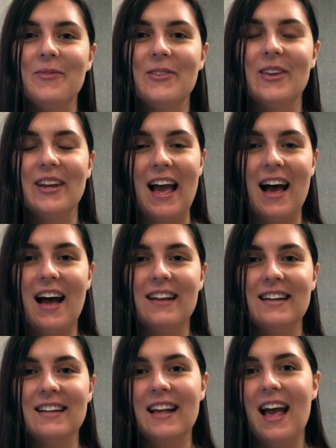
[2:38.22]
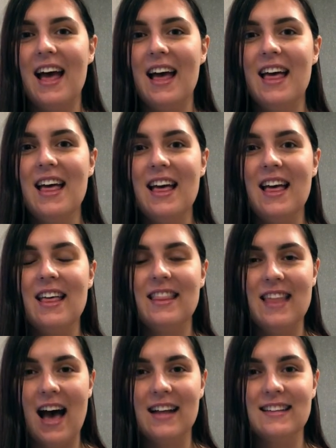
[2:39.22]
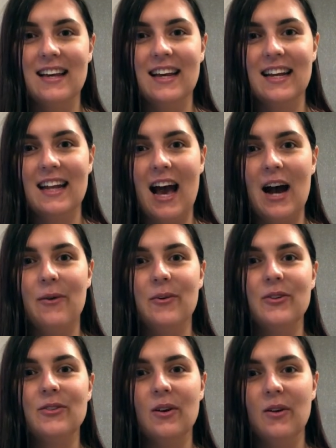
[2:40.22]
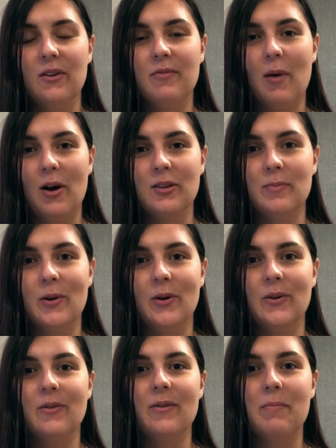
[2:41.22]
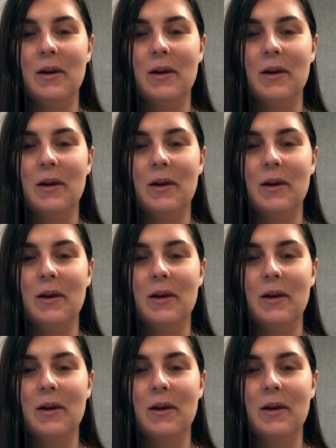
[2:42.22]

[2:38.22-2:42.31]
So yeah, I did get that taken out as soon as possible